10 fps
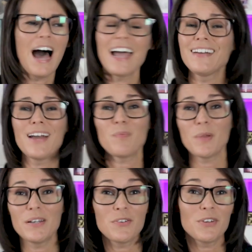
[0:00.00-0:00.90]
I had not
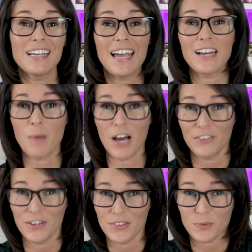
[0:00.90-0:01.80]
planned on reading any
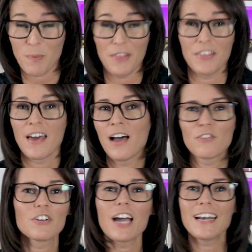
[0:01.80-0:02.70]
mafia this month.
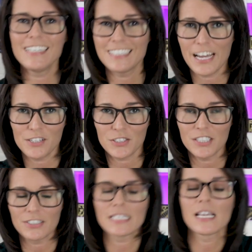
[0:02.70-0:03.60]
Read an entire
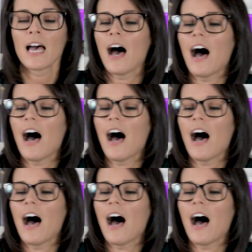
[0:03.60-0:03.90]
series.